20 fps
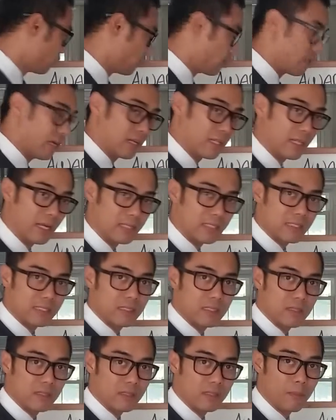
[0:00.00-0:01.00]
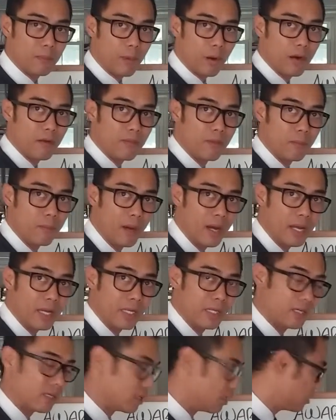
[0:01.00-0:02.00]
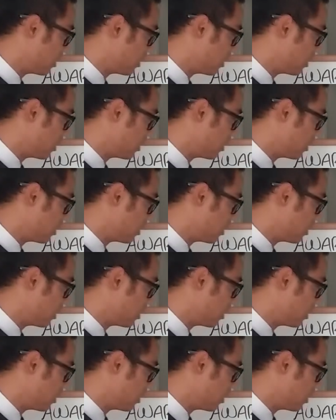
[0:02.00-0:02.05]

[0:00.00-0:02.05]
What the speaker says: that's the part of the mind.